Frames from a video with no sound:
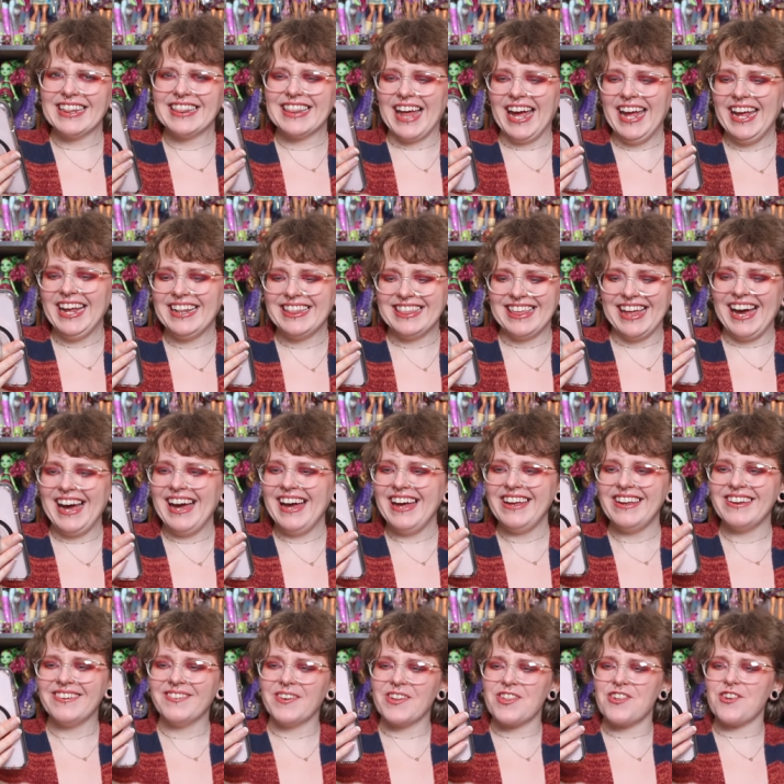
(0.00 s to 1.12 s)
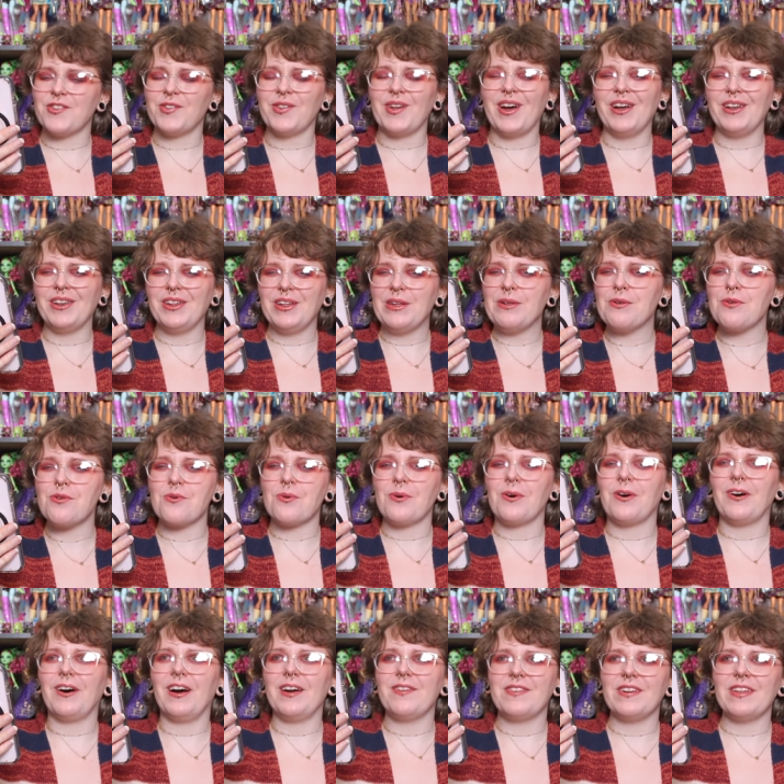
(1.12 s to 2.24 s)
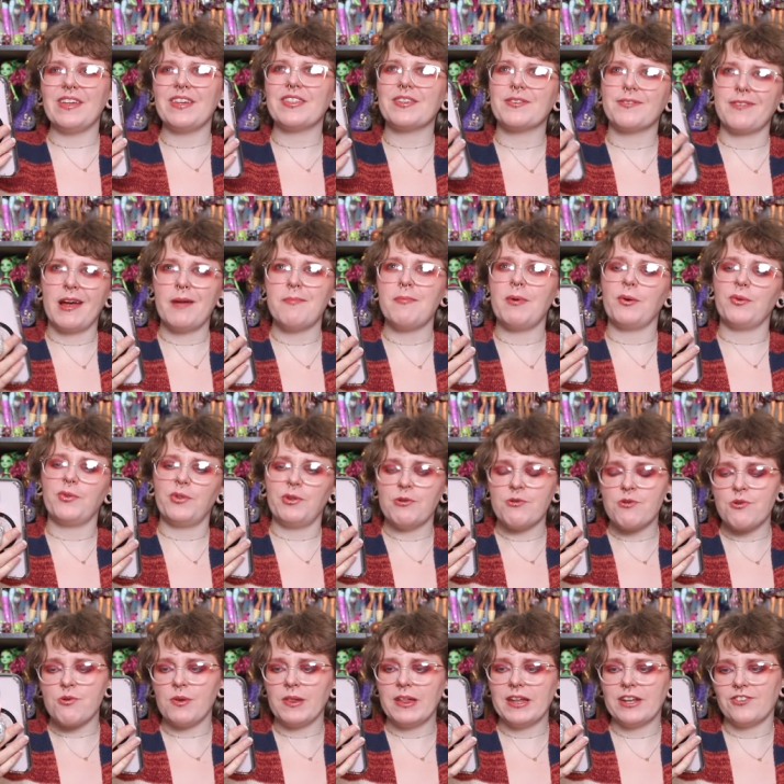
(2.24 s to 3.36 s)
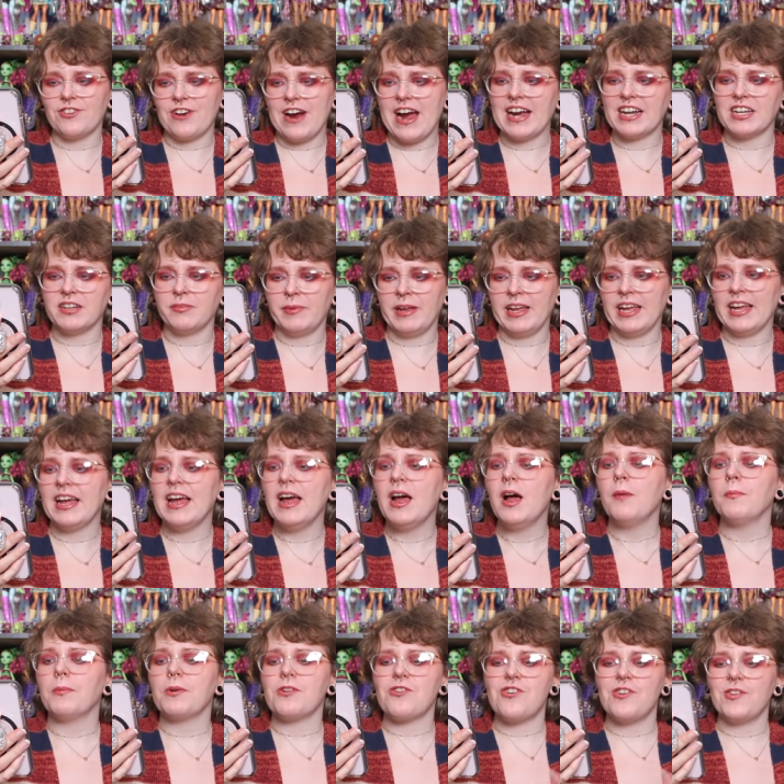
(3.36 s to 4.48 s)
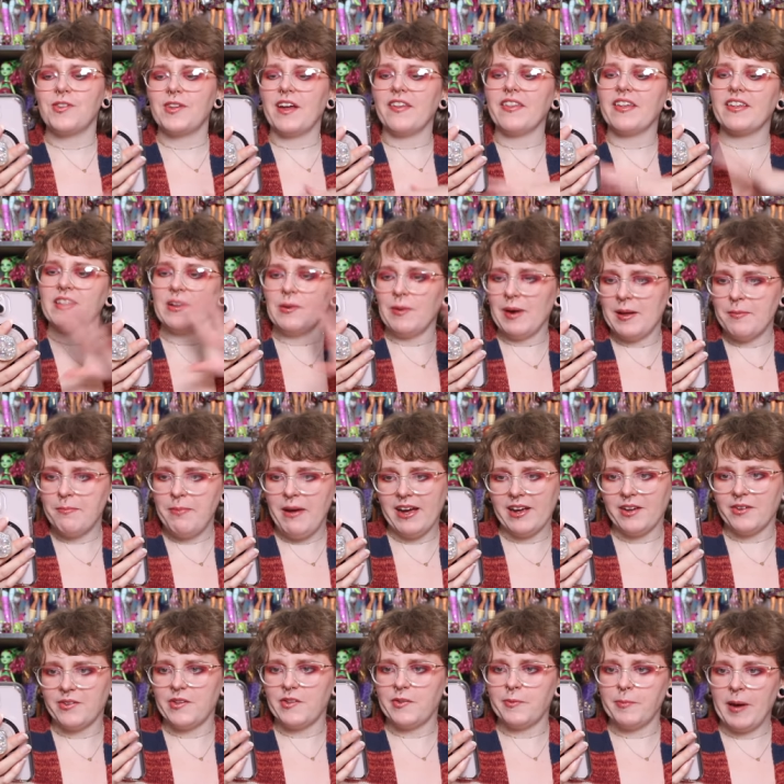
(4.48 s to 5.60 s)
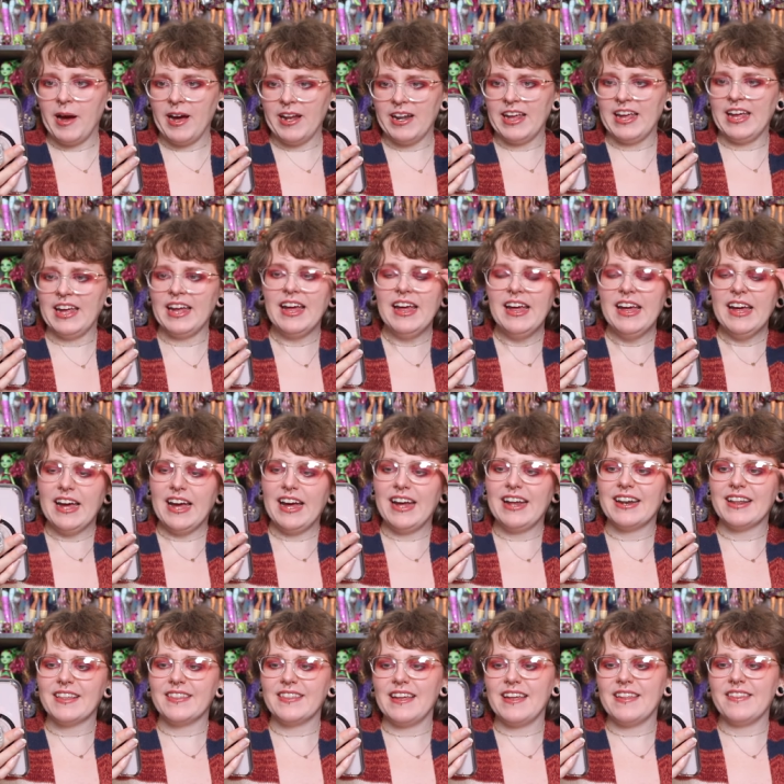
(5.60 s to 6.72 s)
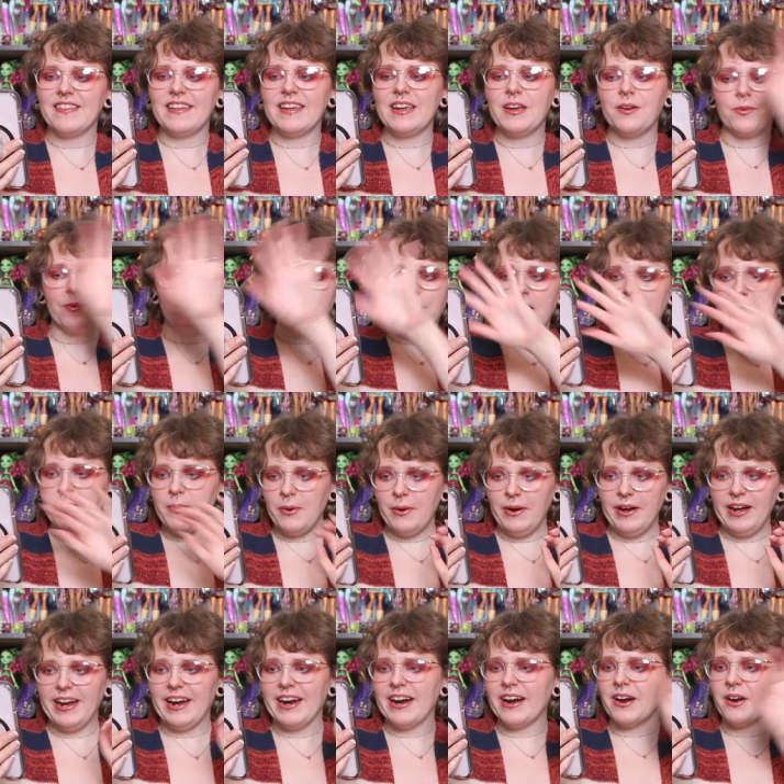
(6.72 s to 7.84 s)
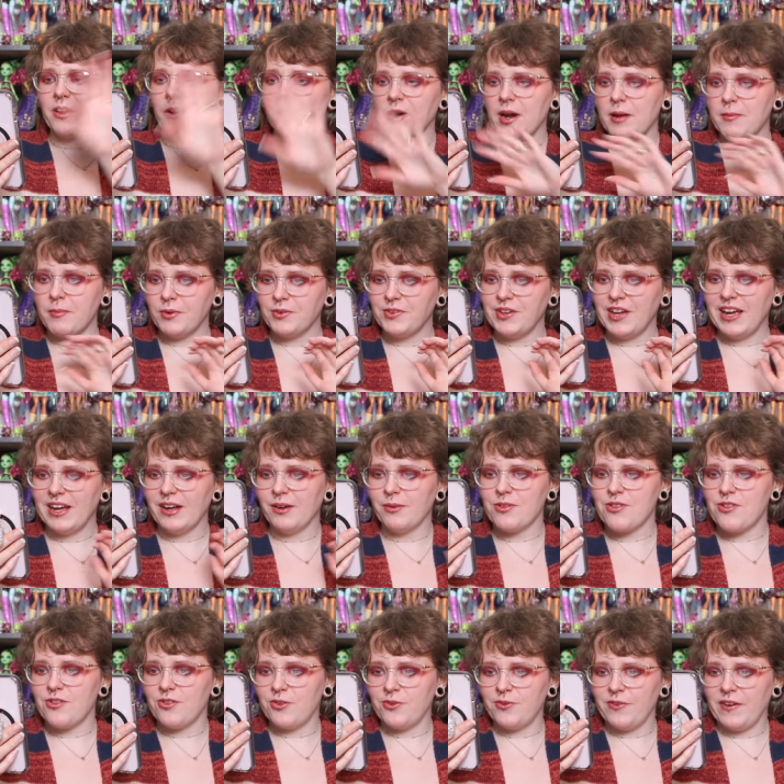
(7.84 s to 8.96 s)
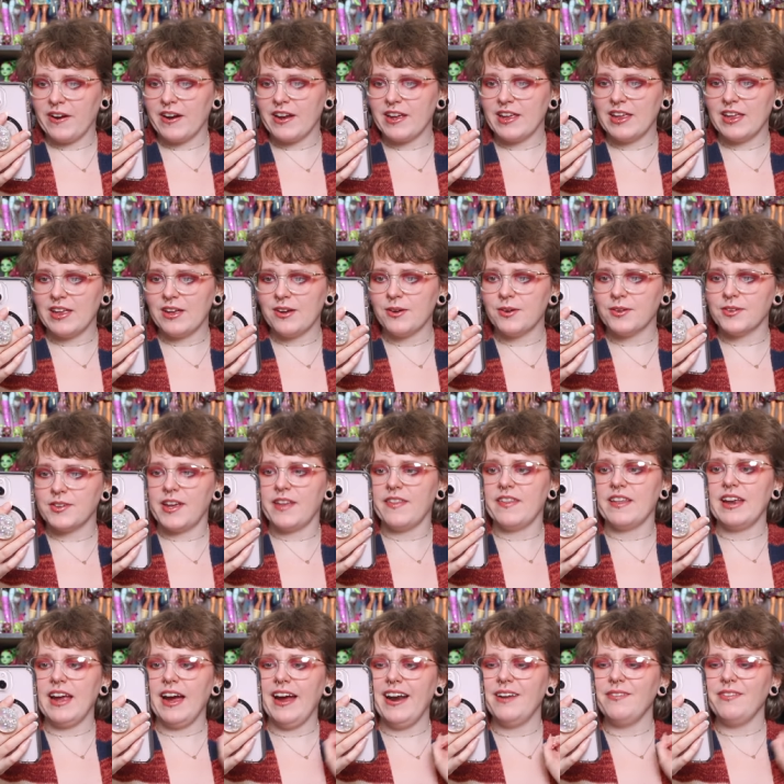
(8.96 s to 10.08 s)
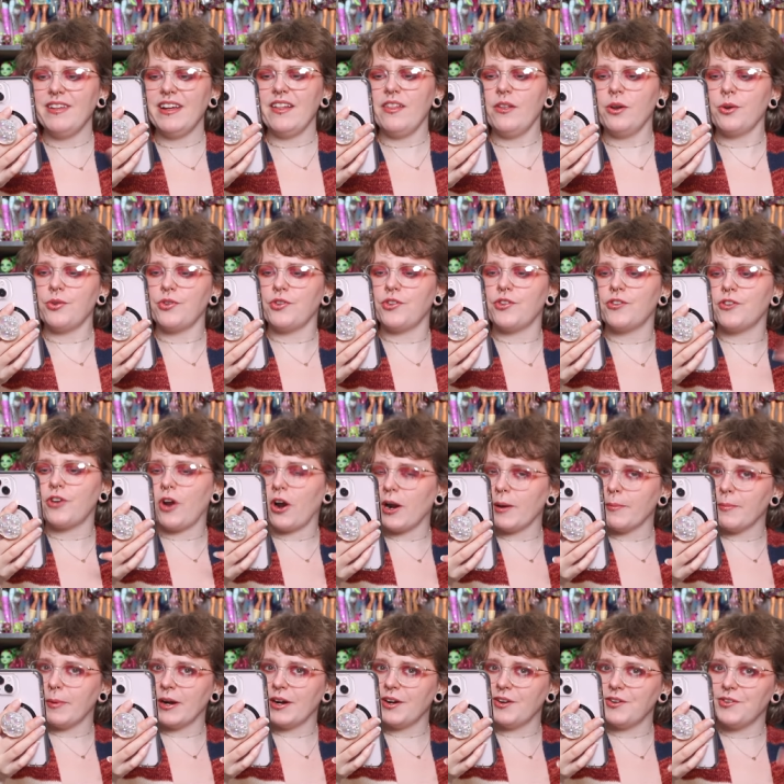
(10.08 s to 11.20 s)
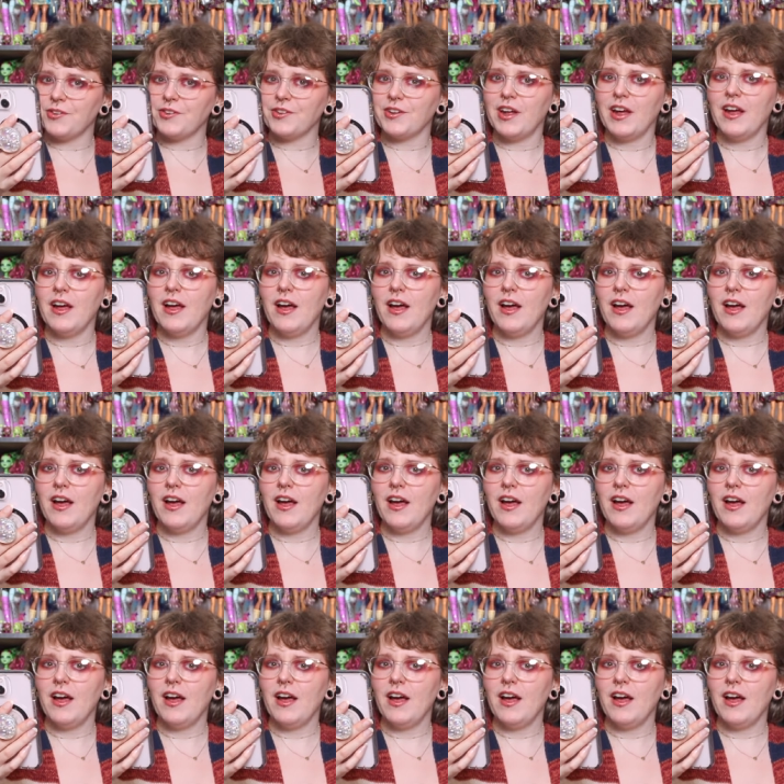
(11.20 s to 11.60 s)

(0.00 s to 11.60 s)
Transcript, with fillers: like that, which is unusual. I feel like the rainbows usually attract me, but she's got like the white Pegasus body and then the rainbow hair, rainbow tail, which is very cute, and then kind of like a little starburst